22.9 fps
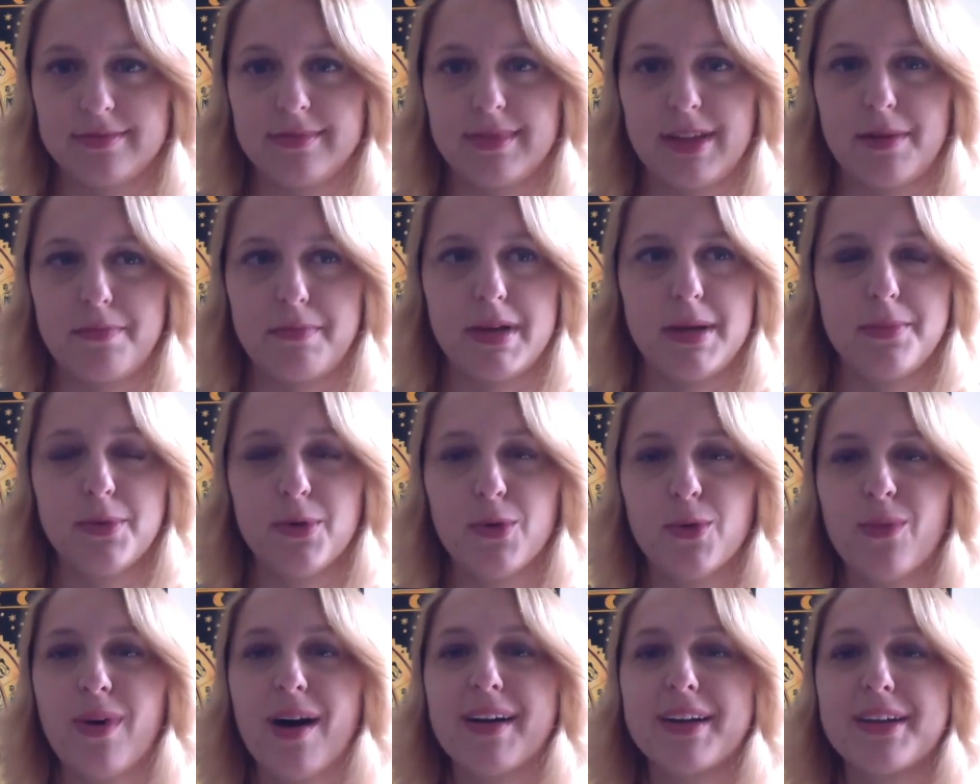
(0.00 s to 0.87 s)
That
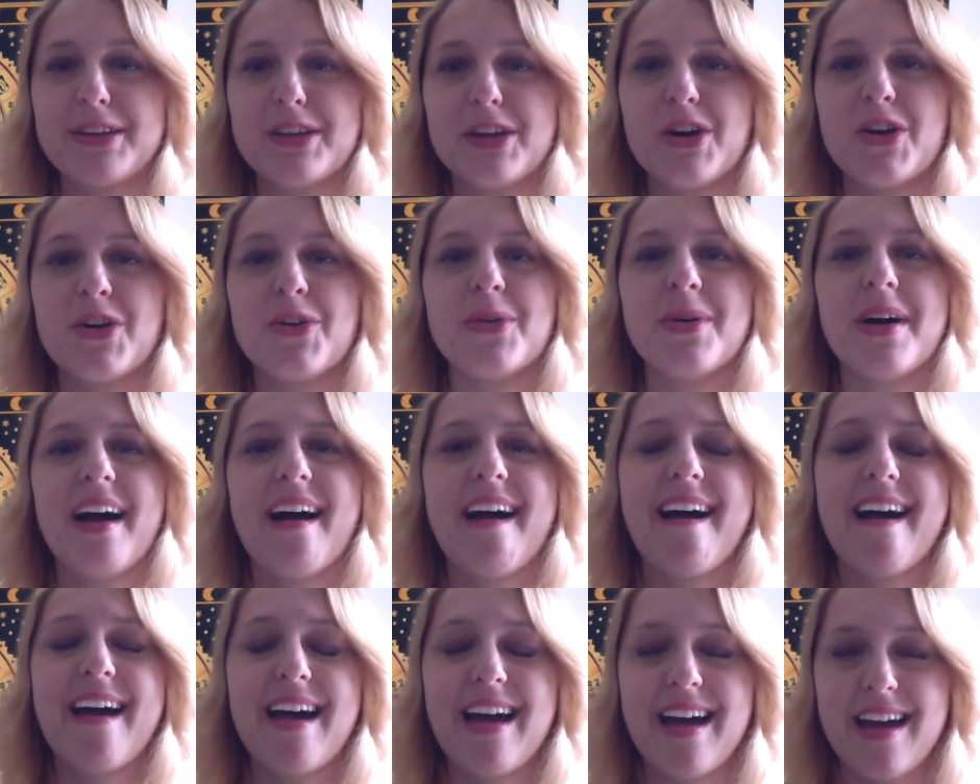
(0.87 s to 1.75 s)
people want to know
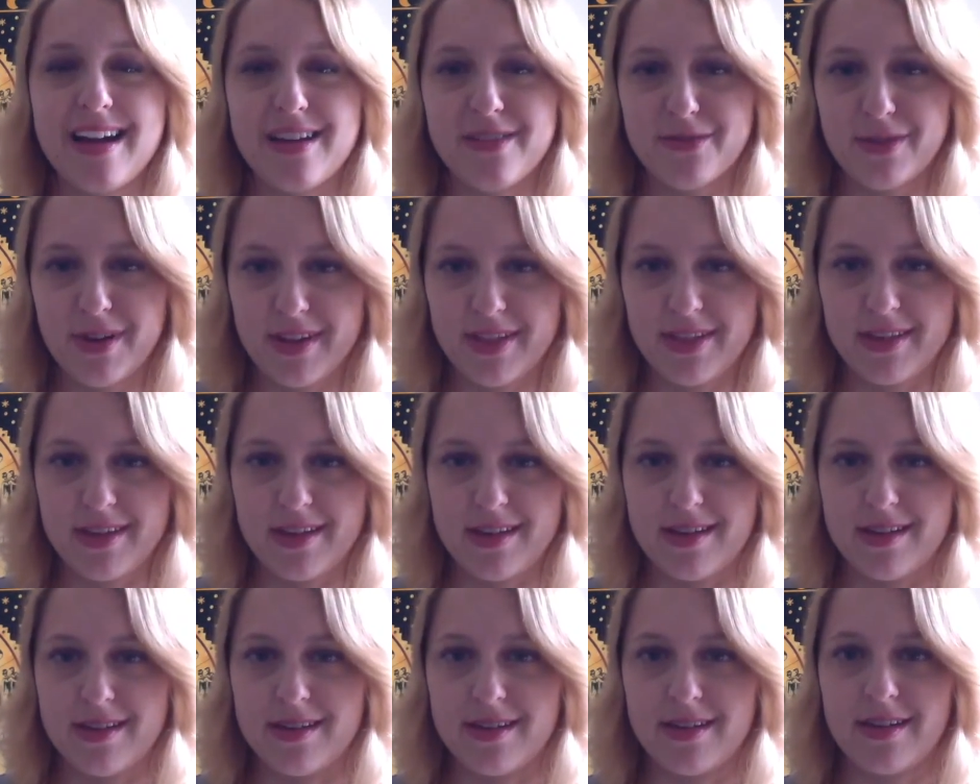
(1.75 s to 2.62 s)

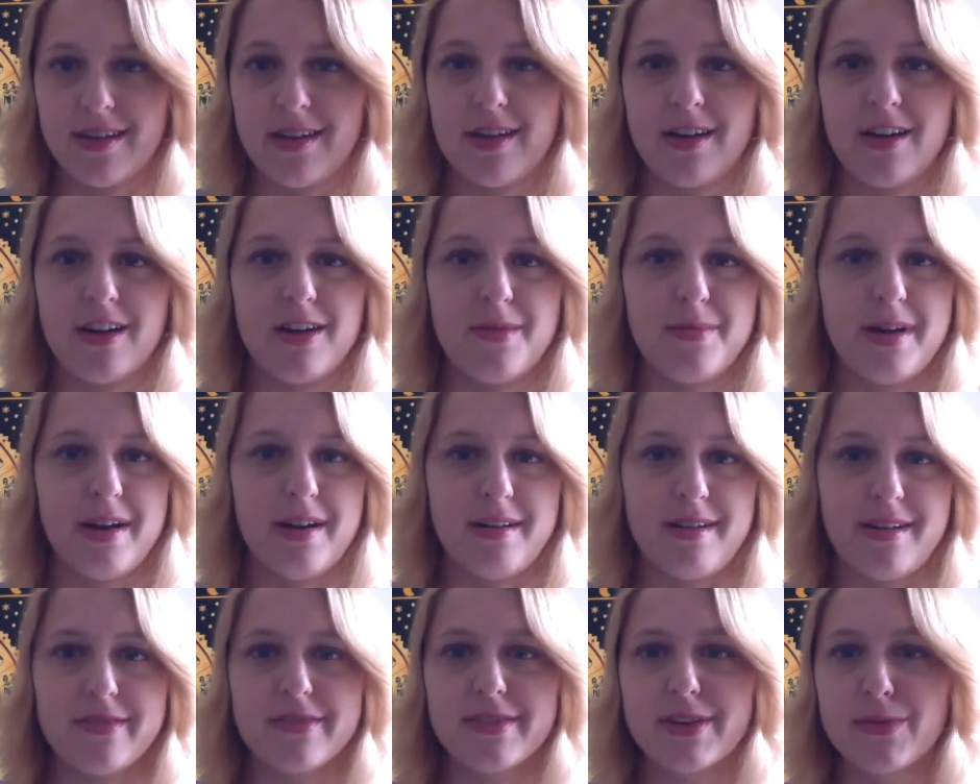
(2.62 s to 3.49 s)
everything about
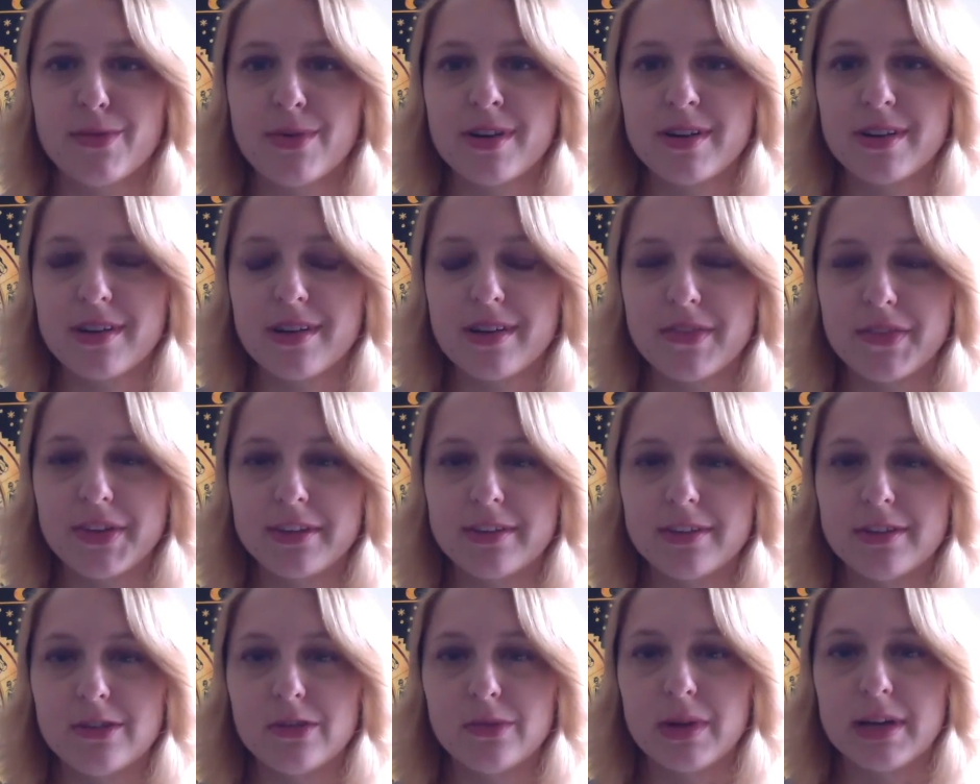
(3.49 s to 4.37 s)
everyone in every
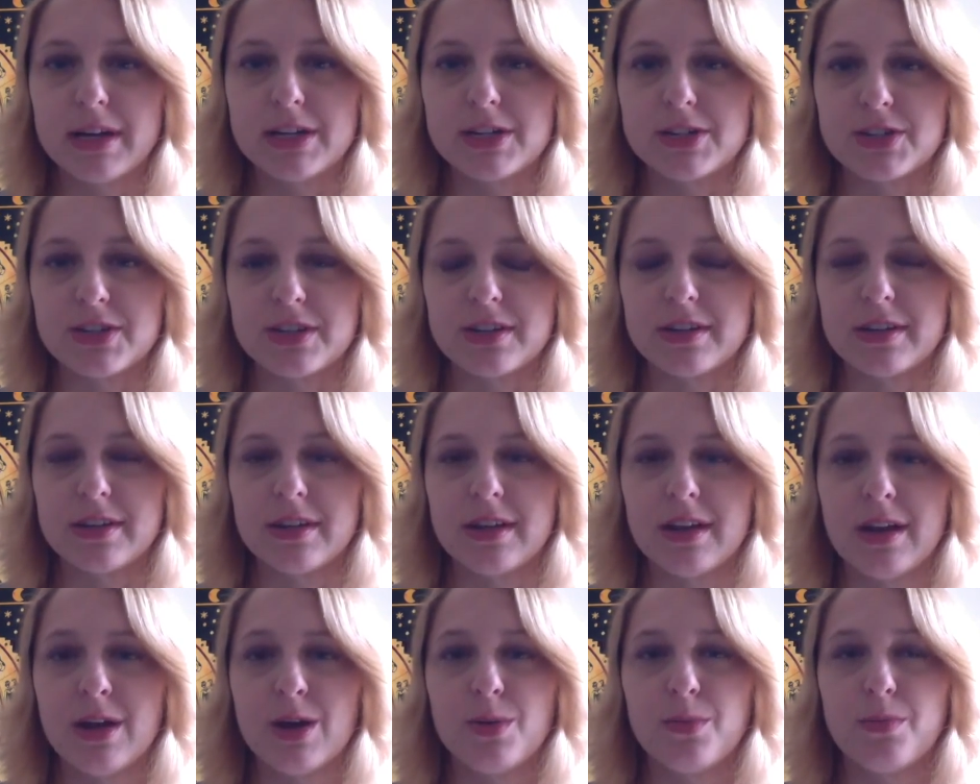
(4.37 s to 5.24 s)
situation,
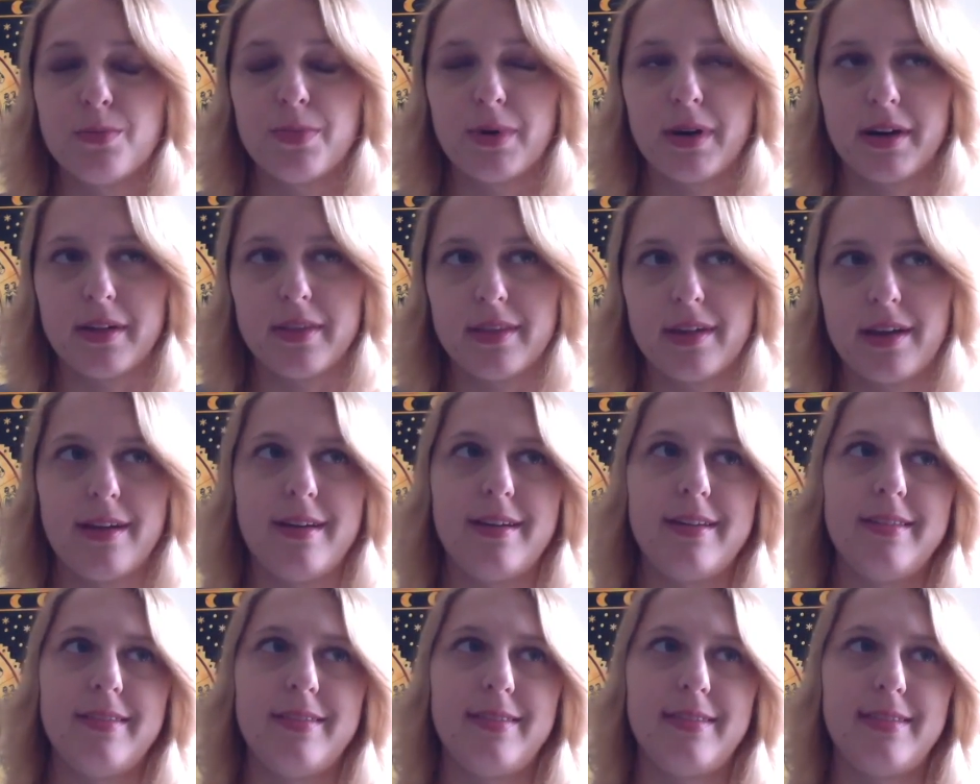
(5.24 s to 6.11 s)
but
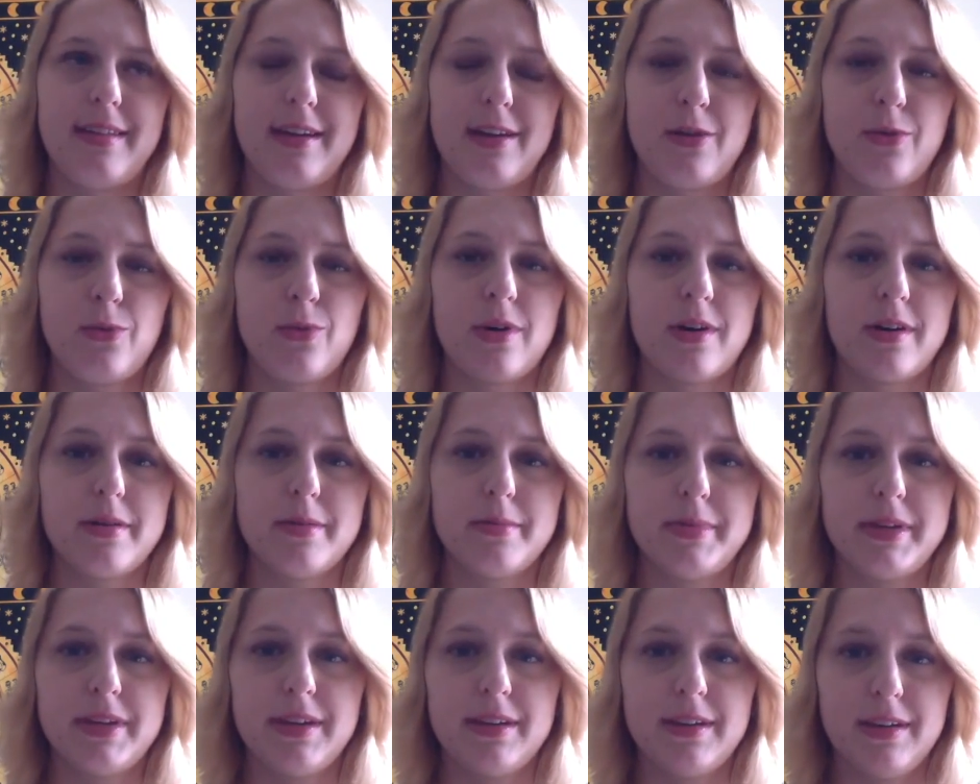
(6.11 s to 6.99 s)
then they want to
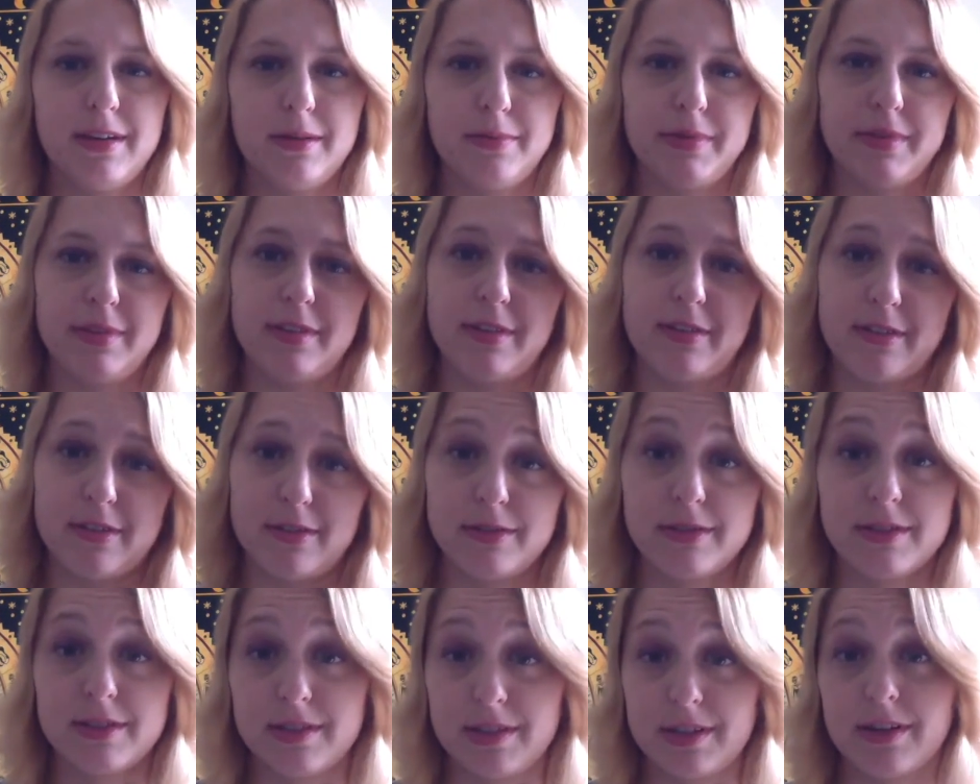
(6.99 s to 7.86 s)
be keeping their
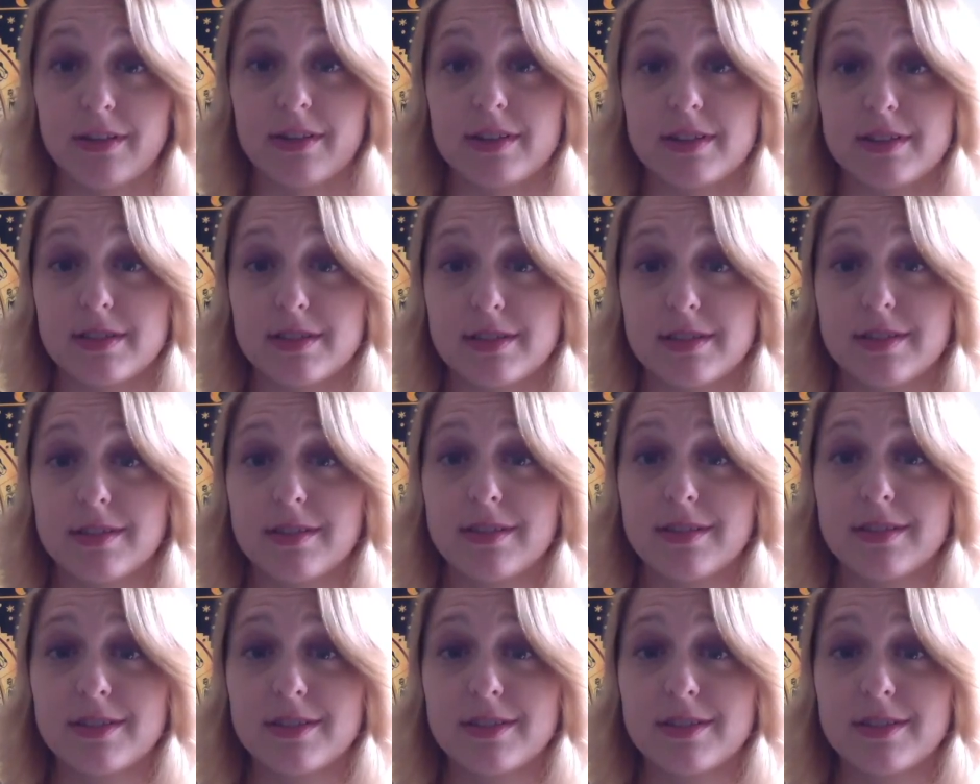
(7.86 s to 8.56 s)
own secrets.